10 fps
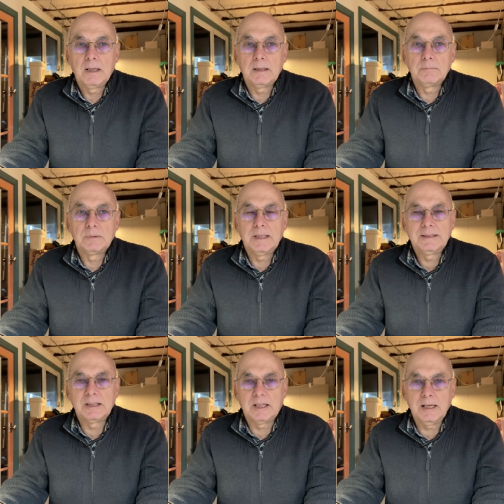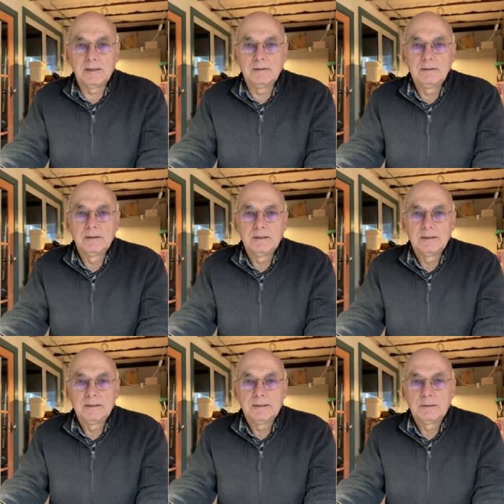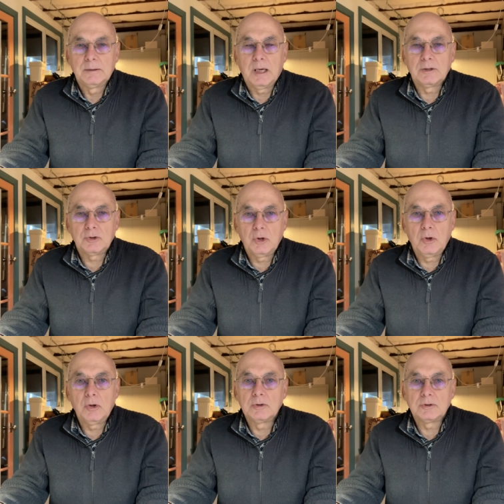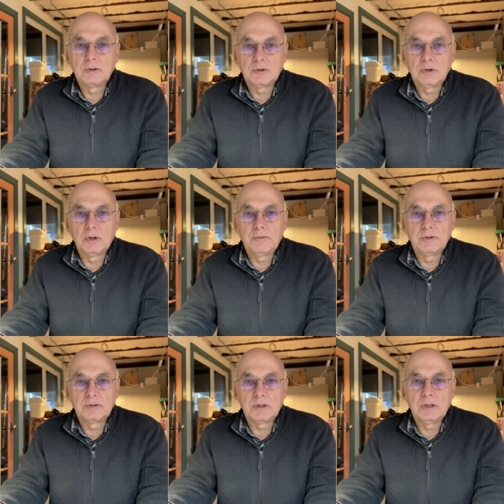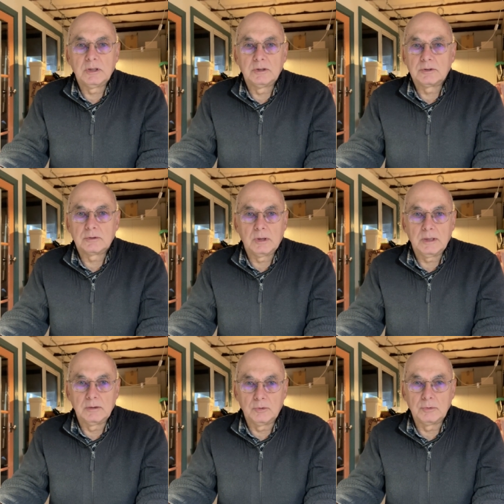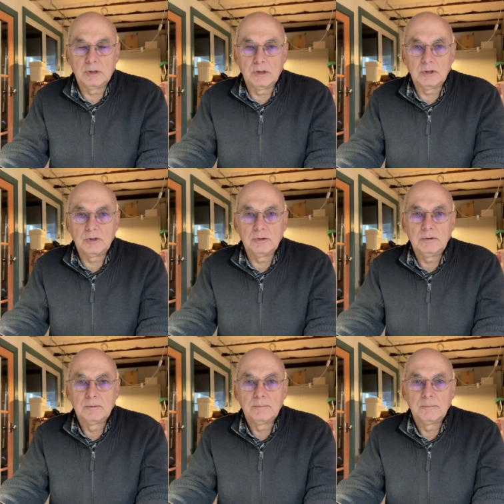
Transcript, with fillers: Um, yes, you can, as long as the surface is in good condition.